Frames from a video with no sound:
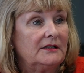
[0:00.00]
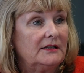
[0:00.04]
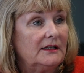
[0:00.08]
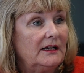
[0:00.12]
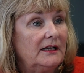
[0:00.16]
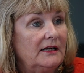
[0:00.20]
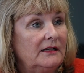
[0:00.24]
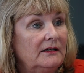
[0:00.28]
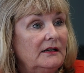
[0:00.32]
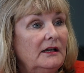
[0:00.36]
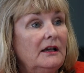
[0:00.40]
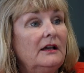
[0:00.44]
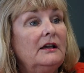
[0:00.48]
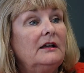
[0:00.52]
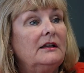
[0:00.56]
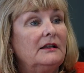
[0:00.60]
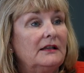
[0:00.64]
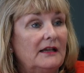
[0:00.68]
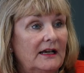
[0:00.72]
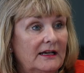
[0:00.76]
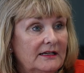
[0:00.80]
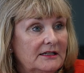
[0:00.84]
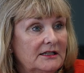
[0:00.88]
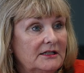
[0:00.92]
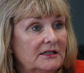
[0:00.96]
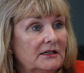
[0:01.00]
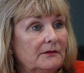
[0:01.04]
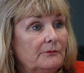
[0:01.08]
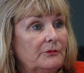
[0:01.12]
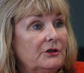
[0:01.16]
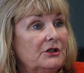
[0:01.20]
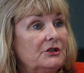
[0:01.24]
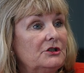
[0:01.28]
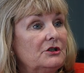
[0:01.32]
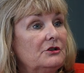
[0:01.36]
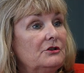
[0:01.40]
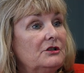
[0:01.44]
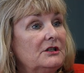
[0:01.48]
and then
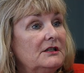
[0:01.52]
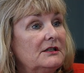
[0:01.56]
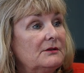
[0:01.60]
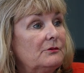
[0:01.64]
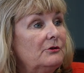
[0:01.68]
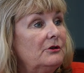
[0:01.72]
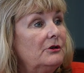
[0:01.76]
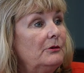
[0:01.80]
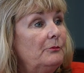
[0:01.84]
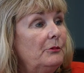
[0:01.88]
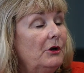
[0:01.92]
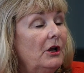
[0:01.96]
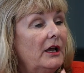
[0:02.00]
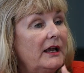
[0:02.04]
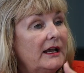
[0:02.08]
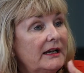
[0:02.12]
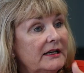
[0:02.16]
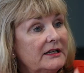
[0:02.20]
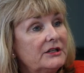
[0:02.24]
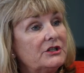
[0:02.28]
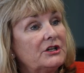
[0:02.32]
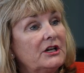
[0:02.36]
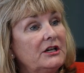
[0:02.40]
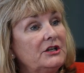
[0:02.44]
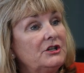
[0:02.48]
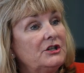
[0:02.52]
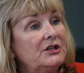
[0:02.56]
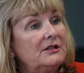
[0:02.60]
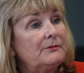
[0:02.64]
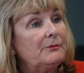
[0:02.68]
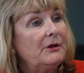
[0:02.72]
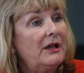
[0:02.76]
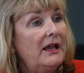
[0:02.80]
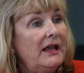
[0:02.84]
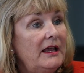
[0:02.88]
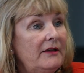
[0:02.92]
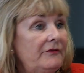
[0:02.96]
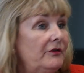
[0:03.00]
anti-dumping duties were applied, and it changes
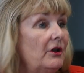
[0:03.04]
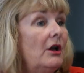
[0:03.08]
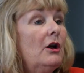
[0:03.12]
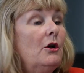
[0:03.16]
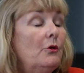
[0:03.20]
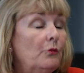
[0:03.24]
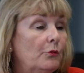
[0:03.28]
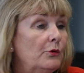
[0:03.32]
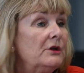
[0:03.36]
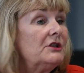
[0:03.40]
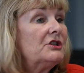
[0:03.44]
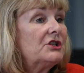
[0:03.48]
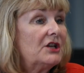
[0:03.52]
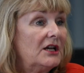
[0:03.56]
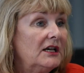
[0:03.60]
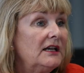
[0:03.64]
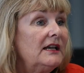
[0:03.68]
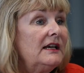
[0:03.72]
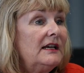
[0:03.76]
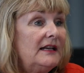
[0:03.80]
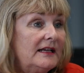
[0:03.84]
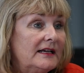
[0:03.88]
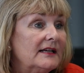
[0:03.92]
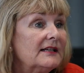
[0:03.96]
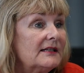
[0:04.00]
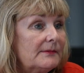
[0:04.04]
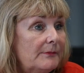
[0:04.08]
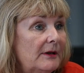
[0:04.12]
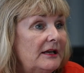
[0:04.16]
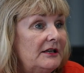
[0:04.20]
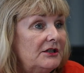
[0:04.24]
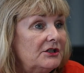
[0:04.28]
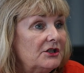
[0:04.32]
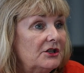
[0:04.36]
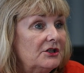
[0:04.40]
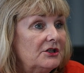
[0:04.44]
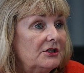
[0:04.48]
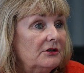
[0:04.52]
behaviour, which clearly it's
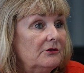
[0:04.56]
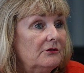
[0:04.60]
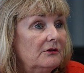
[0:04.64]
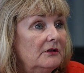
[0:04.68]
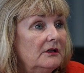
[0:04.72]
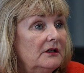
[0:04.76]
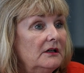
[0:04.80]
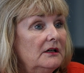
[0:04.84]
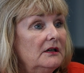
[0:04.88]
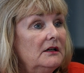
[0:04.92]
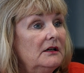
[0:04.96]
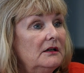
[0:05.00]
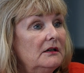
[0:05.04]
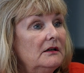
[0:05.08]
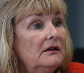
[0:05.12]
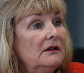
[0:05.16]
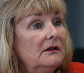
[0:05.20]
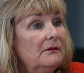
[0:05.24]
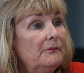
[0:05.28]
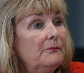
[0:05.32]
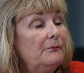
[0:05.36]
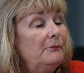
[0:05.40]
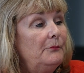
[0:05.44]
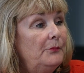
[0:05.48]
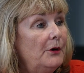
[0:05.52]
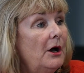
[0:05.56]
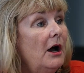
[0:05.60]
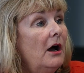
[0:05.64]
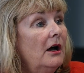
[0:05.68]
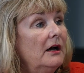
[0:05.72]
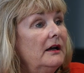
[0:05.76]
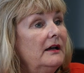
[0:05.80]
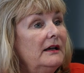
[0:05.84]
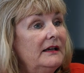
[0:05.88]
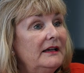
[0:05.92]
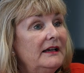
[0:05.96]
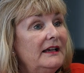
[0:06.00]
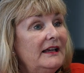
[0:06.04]
meant to do. But
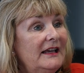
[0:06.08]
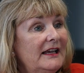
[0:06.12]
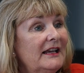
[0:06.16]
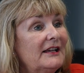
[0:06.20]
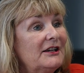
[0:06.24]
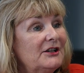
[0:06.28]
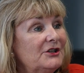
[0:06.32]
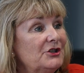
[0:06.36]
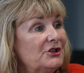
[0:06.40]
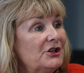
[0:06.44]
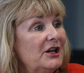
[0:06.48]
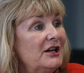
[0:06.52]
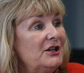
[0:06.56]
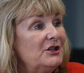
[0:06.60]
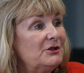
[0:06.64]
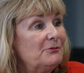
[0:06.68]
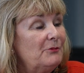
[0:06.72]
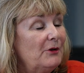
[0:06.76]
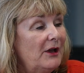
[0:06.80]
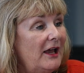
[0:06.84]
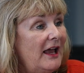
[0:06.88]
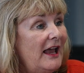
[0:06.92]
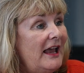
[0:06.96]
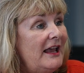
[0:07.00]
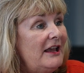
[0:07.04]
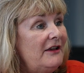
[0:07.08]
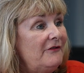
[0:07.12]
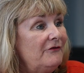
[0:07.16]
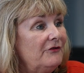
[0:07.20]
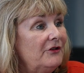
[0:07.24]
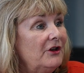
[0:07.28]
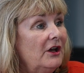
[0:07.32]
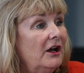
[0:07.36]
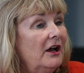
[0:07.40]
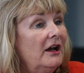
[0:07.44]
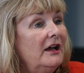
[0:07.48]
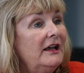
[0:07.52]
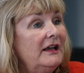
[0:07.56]
it can change
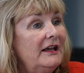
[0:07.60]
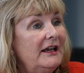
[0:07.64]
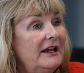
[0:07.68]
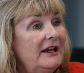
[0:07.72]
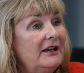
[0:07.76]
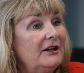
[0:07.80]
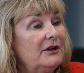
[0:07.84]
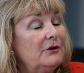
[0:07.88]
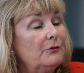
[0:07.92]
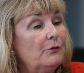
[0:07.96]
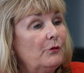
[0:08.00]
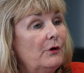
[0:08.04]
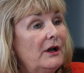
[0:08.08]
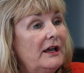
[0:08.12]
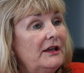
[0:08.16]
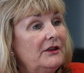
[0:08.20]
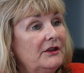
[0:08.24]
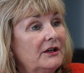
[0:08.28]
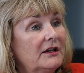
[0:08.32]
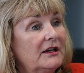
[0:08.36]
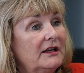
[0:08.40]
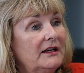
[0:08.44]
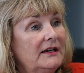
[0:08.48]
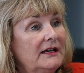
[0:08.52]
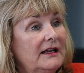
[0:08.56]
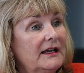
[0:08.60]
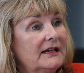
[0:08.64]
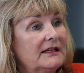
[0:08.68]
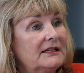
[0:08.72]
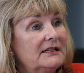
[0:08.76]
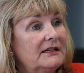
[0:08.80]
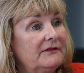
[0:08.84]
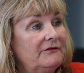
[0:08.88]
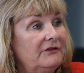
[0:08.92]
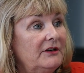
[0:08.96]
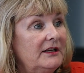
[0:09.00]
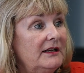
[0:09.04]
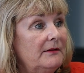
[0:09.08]
behaviour in a way that can
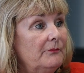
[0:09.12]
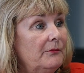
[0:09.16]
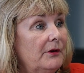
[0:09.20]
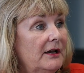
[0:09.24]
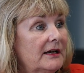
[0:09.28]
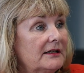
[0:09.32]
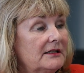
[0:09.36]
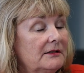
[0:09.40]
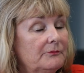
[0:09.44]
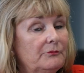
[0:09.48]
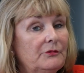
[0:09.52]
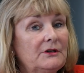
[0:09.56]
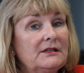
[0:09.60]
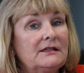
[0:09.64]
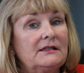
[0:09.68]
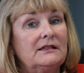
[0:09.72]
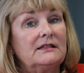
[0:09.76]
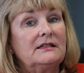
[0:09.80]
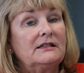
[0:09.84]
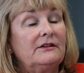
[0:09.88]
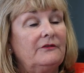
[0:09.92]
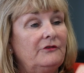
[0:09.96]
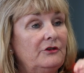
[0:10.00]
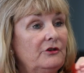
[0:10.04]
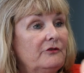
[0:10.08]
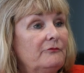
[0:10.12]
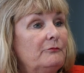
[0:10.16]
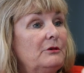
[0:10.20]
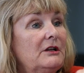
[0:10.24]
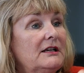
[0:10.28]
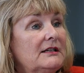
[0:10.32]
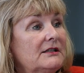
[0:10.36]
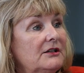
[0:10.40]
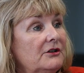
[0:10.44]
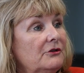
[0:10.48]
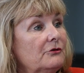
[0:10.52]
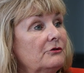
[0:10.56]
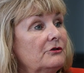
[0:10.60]
negatively impact a business if you've
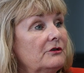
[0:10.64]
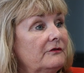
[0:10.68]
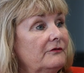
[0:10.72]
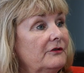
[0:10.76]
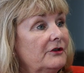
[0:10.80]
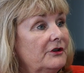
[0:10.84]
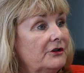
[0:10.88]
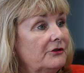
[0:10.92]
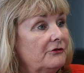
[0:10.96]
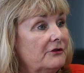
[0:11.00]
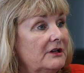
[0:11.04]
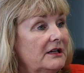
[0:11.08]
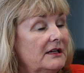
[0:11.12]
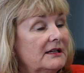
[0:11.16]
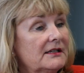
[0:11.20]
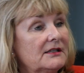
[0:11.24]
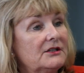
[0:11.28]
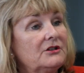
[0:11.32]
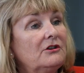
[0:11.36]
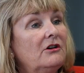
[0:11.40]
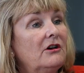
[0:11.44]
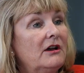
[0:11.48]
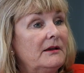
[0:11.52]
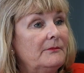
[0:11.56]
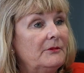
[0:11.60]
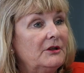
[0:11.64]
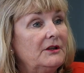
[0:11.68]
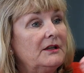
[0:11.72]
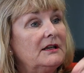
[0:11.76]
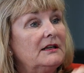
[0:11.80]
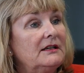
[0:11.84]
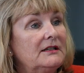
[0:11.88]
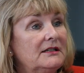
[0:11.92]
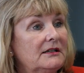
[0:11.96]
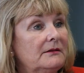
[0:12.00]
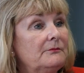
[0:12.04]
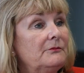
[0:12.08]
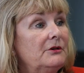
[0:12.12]
placed an order for 3 years' time and
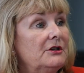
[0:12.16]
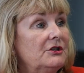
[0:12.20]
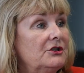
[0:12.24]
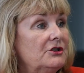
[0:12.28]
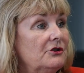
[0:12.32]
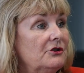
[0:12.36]
then a dumping